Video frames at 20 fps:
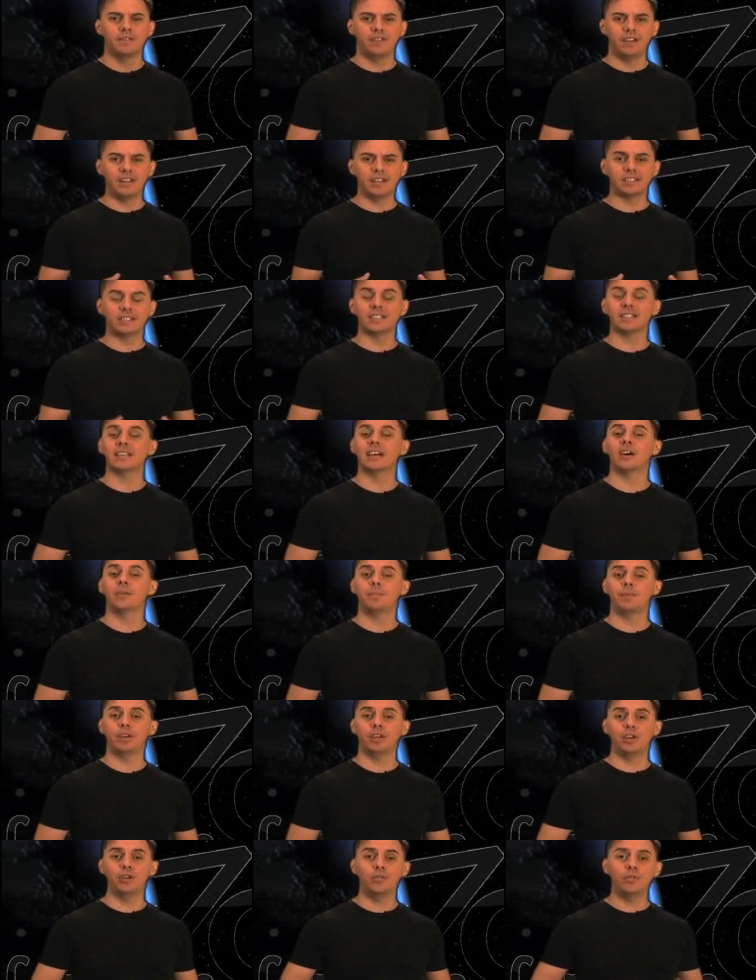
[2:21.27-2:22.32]
Venus is
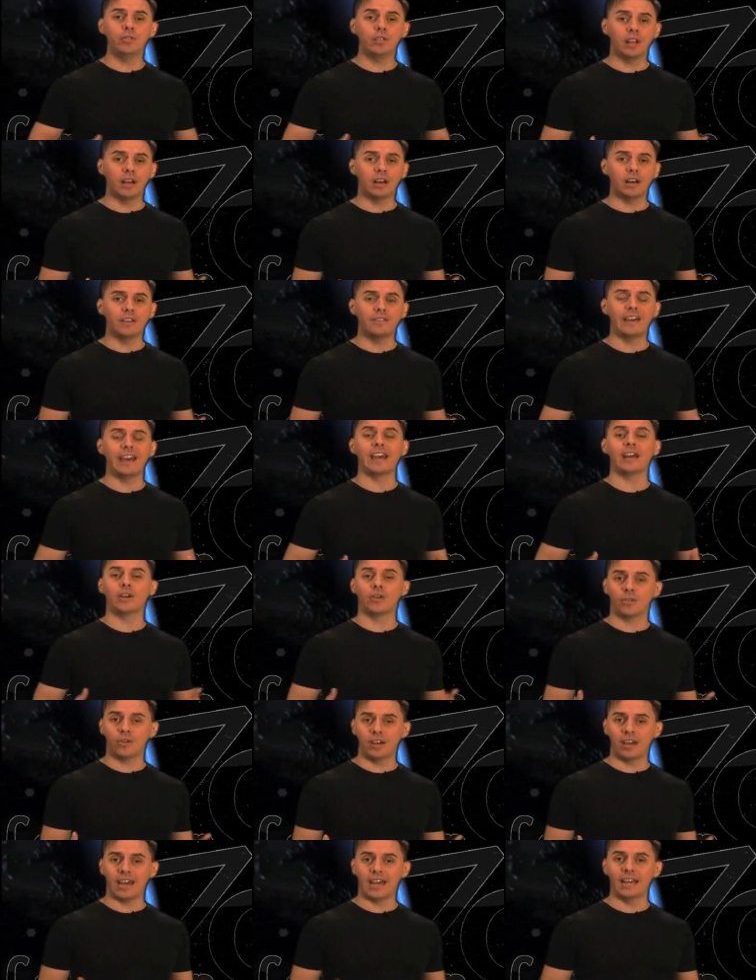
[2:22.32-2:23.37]
helping you love and
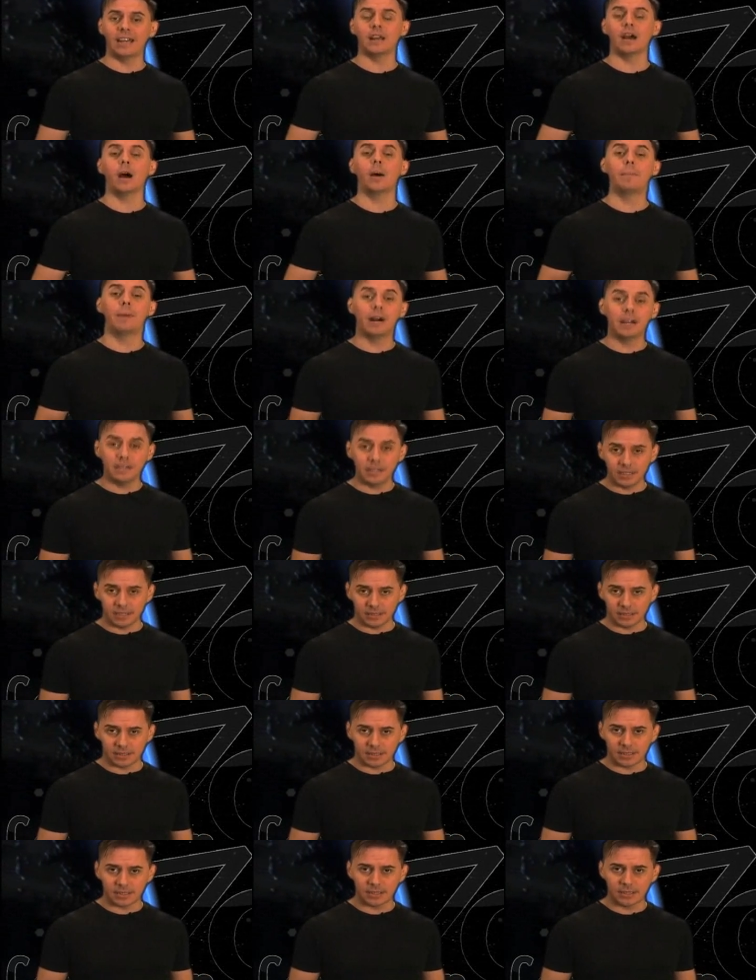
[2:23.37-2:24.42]
create
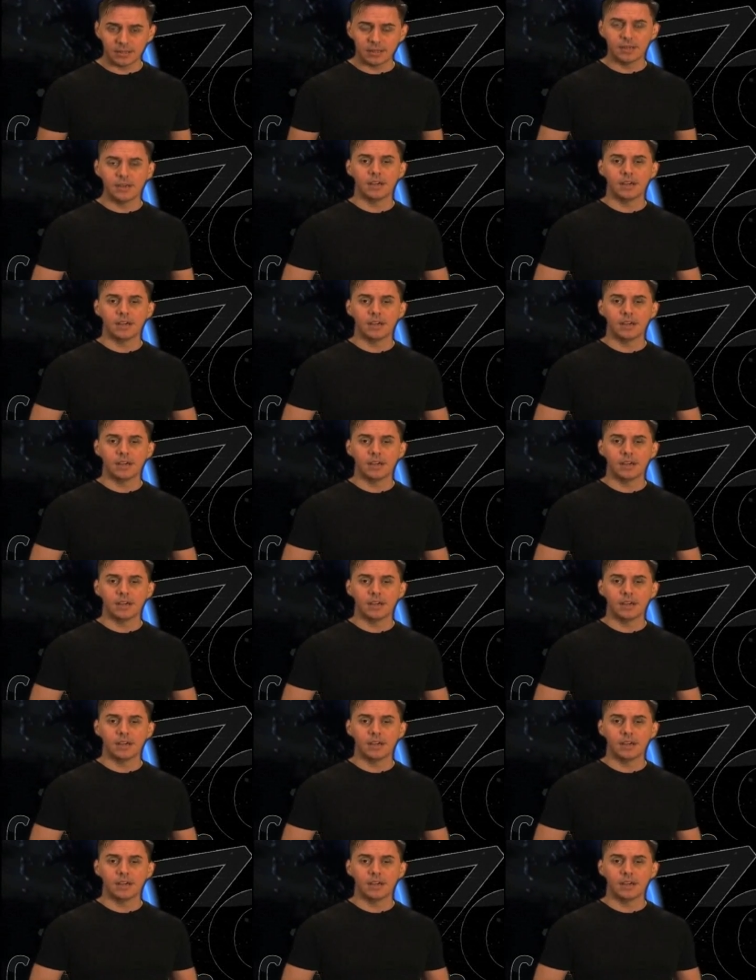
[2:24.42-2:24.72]
abundance.